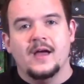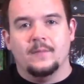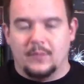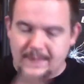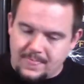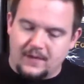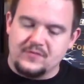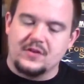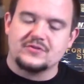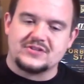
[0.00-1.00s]
But on
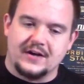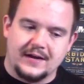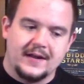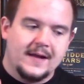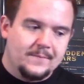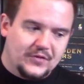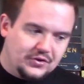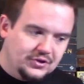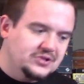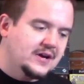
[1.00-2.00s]
the other side, the
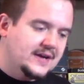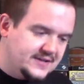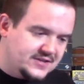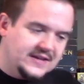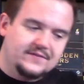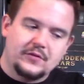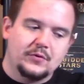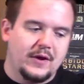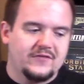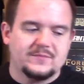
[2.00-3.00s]
good guys, even though they
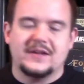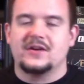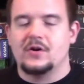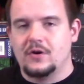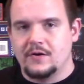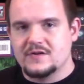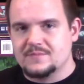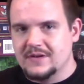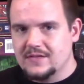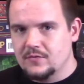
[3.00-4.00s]
don't have as many cards,
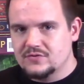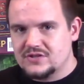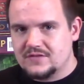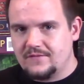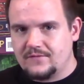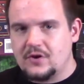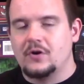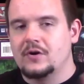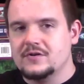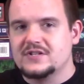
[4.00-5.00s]
but those
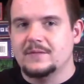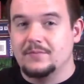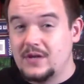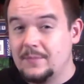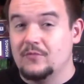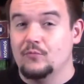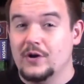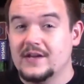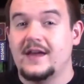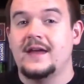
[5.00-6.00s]
cards can come in
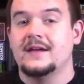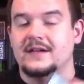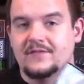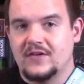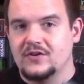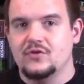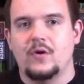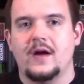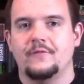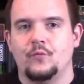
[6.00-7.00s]
really handy, and if they do
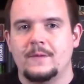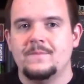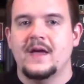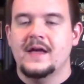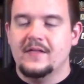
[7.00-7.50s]
have one,